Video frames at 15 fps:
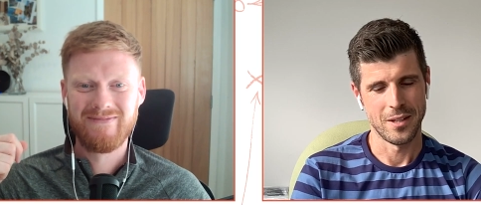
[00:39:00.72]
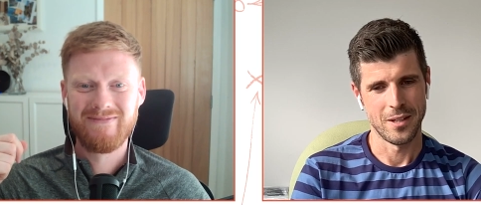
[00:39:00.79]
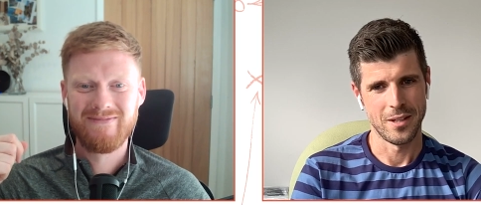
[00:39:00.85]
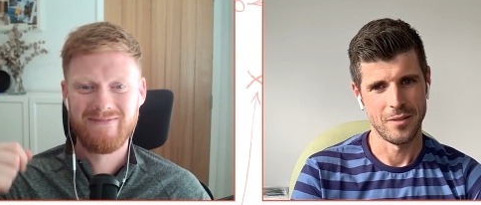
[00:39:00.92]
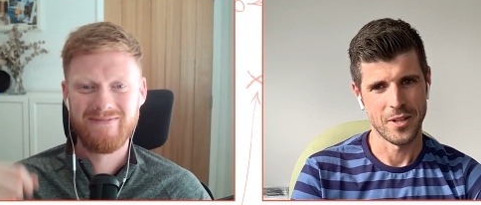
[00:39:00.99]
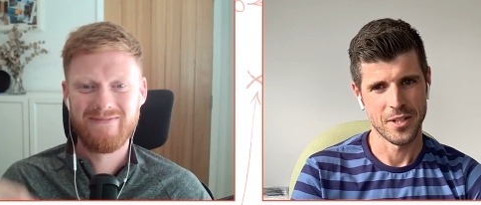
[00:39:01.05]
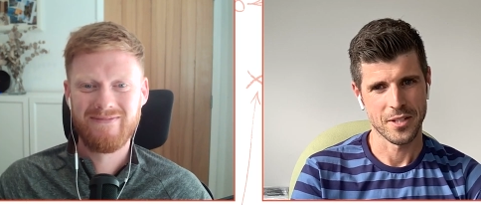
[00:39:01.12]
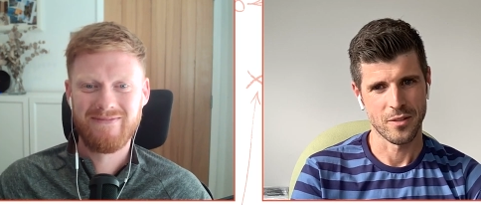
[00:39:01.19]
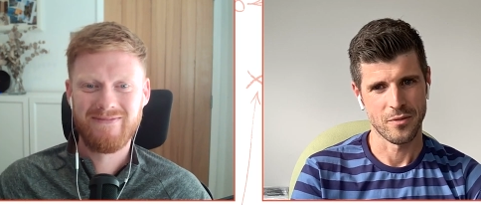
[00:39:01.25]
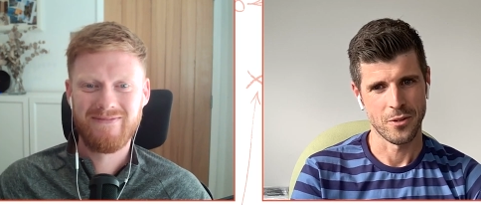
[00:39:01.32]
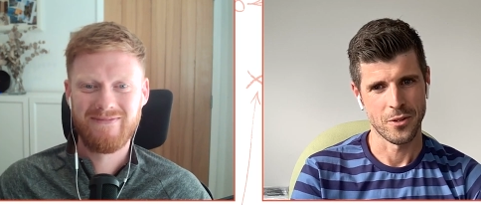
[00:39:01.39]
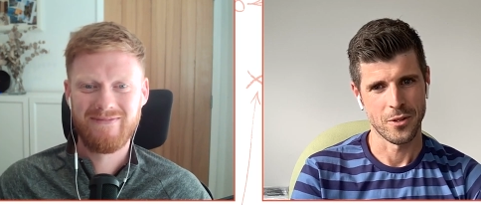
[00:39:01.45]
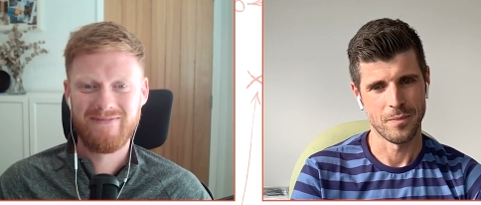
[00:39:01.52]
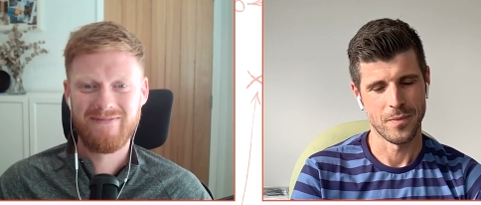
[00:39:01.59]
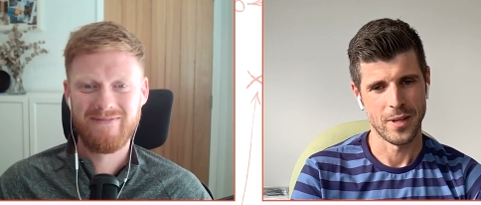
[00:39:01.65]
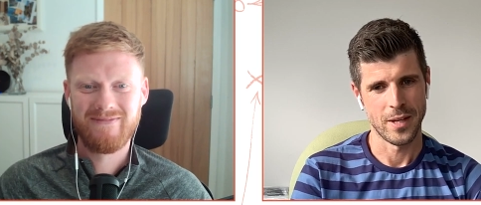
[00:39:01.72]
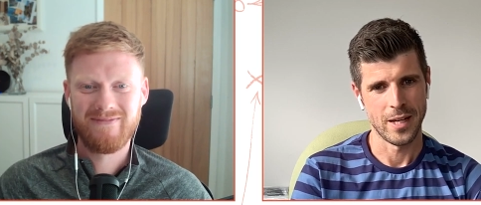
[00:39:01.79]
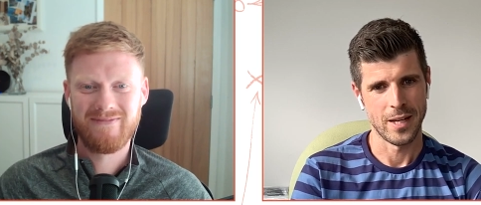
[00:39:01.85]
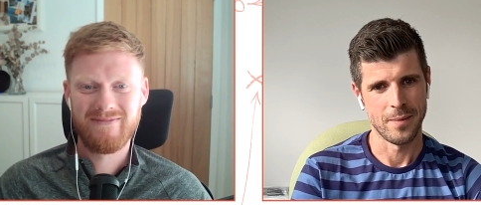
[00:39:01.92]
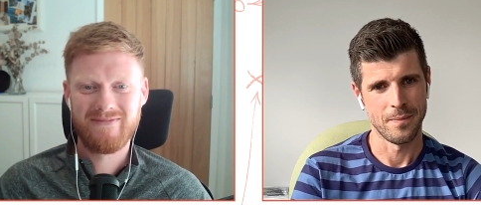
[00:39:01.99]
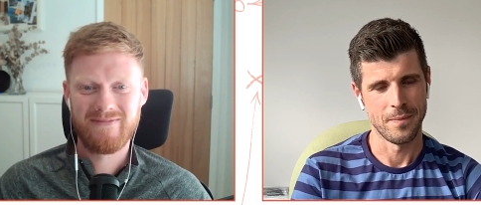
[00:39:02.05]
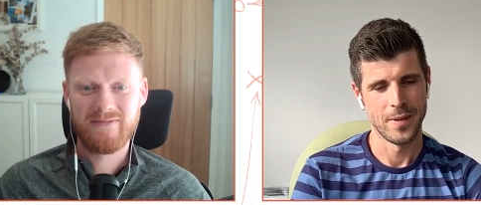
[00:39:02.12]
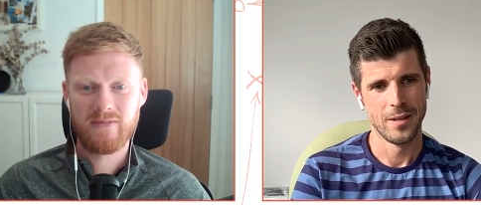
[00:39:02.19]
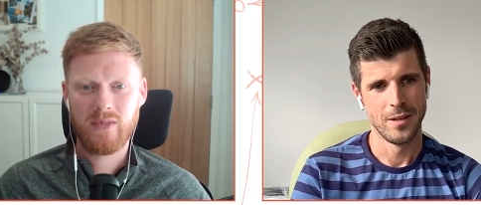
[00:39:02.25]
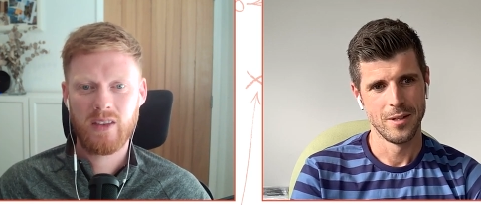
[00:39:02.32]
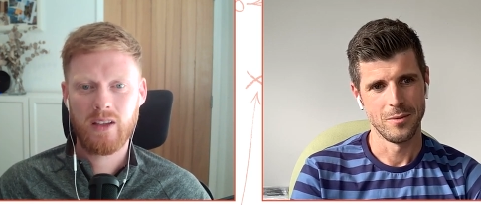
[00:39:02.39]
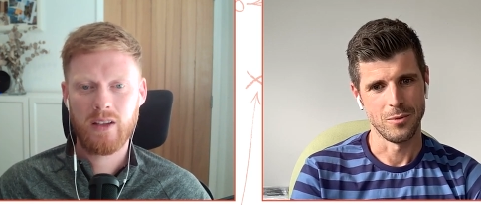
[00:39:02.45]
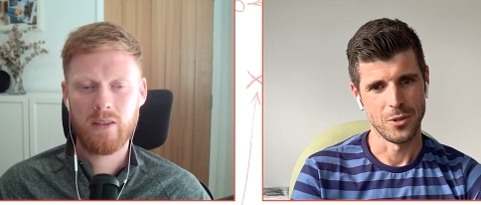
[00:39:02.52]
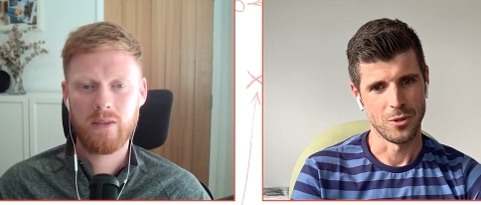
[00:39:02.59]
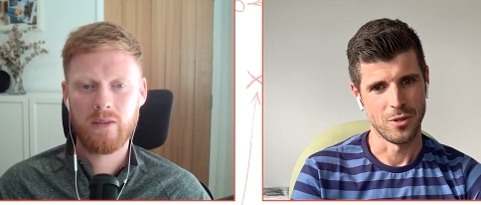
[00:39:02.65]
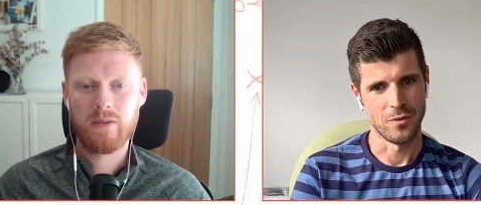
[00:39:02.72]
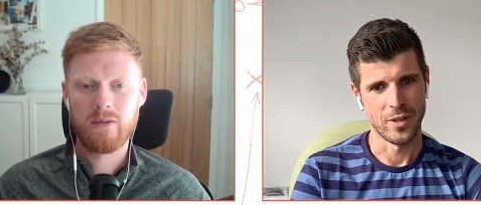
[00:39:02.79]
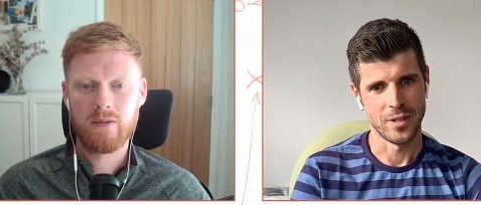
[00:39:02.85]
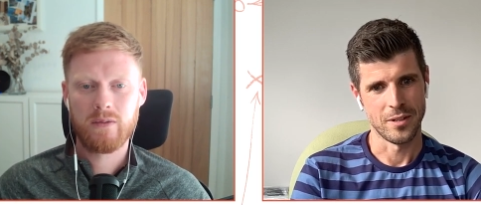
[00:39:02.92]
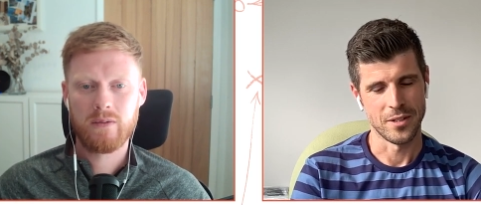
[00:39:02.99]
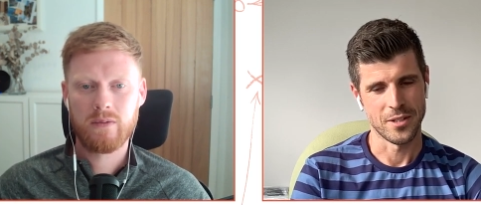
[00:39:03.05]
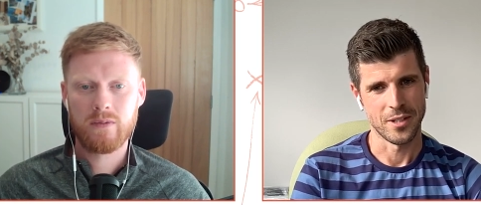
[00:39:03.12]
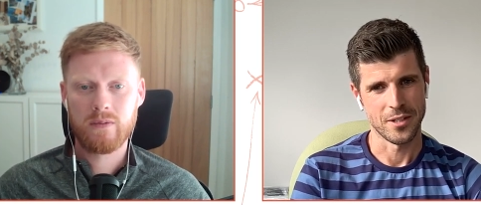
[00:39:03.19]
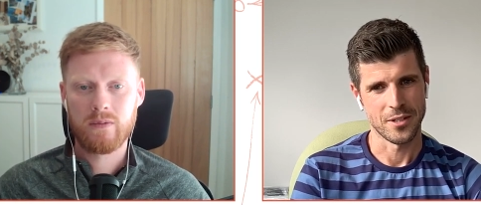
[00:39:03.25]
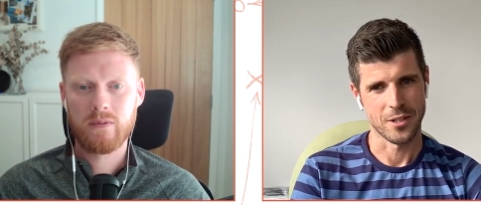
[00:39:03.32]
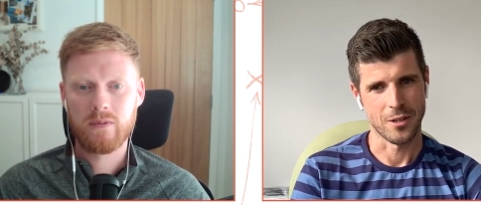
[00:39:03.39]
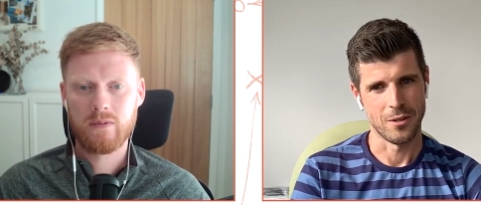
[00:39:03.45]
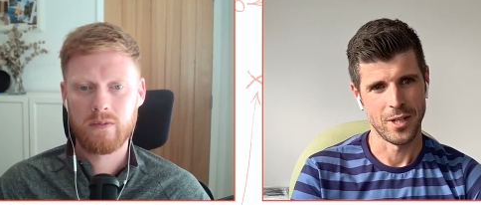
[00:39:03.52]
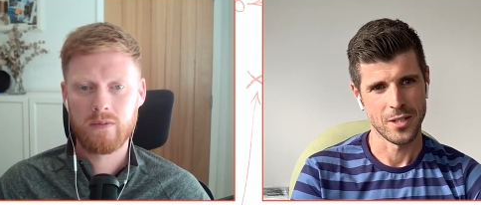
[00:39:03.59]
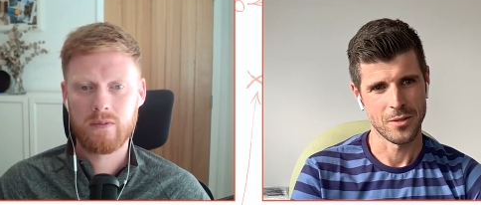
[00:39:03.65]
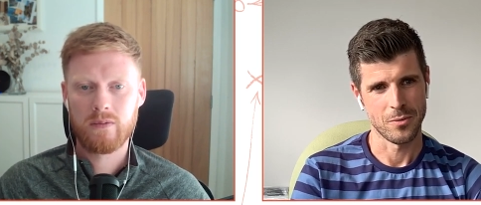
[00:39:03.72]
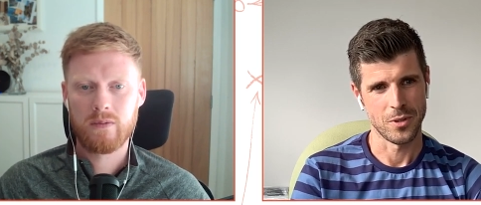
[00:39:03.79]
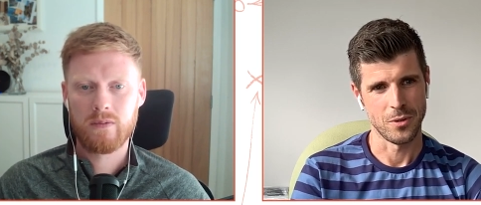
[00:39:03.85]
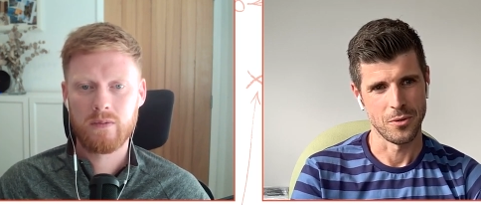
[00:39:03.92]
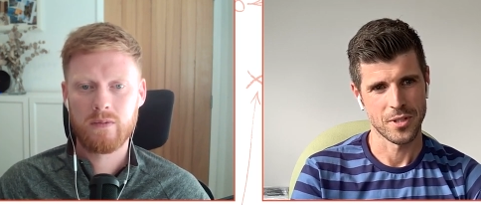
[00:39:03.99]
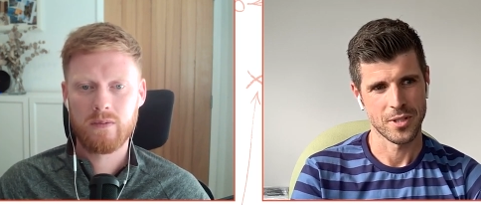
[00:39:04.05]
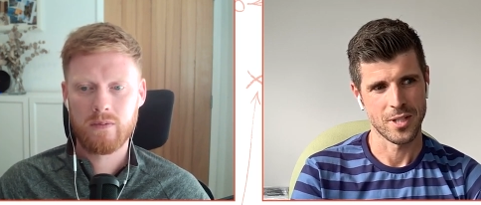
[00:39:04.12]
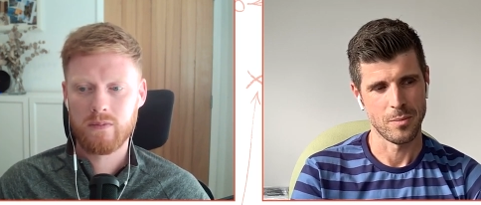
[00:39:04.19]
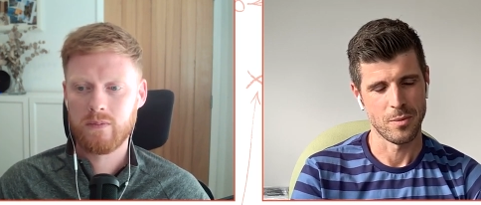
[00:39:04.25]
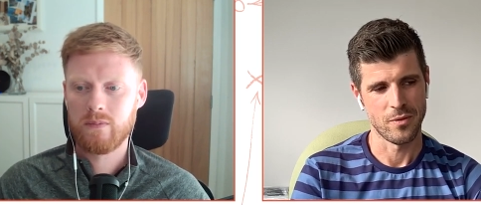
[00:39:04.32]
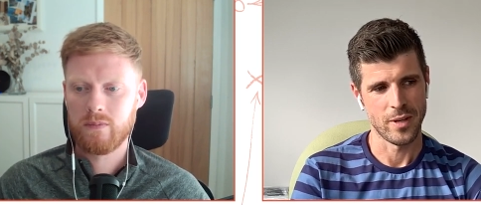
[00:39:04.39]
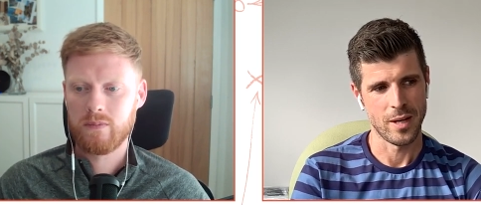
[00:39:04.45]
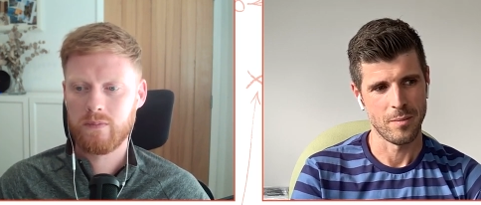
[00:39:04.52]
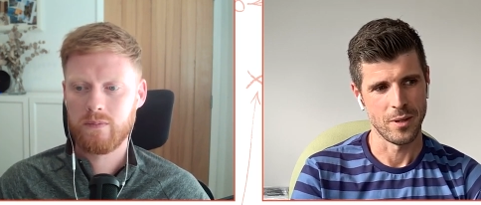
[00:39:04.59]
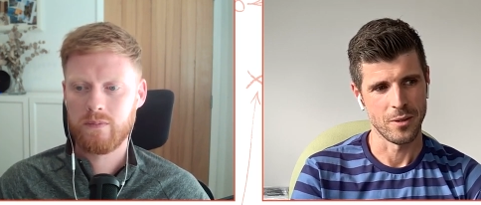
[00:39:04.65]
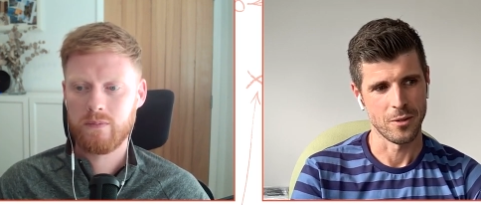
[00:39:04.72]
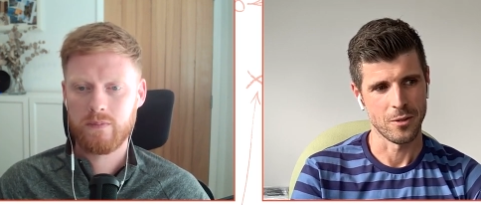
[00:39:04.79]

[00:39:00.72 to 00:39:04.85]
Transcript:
Speaker 1: uh, investigate further. Um, we don't have anything to, to correlate with those type of um,